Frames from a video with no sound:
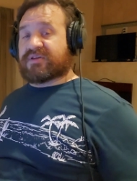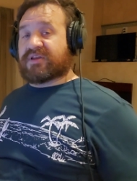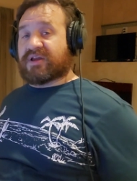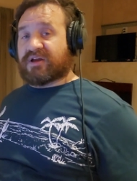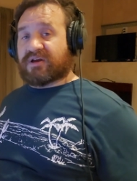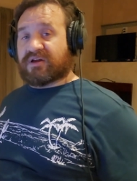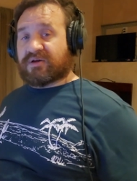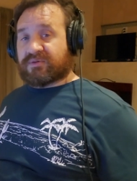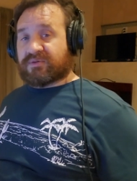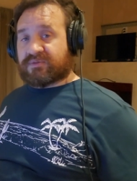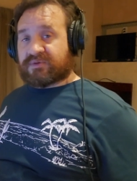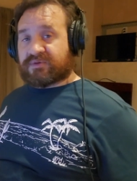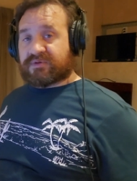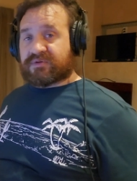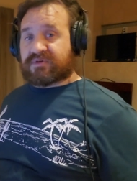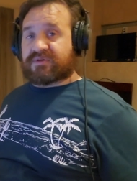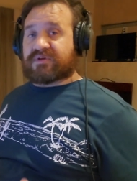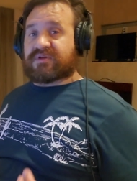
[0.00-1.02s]
down,
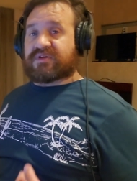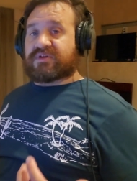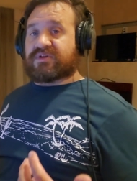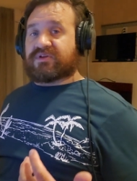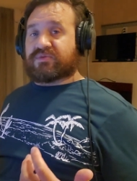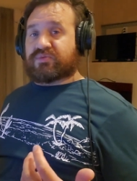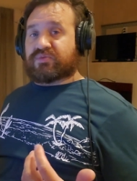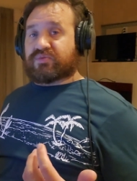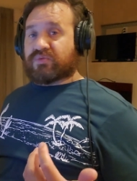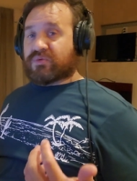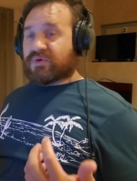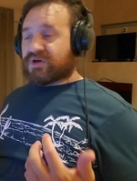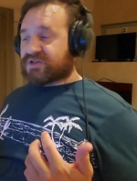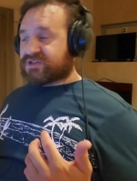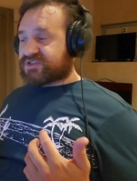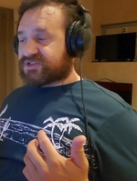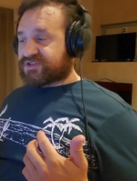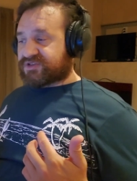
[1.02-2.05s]
you
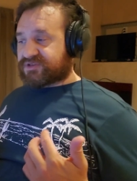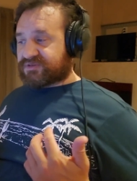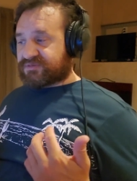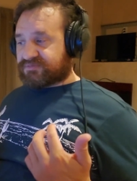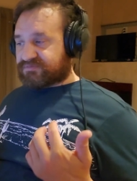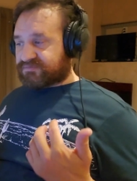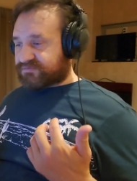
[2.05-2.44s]
want to,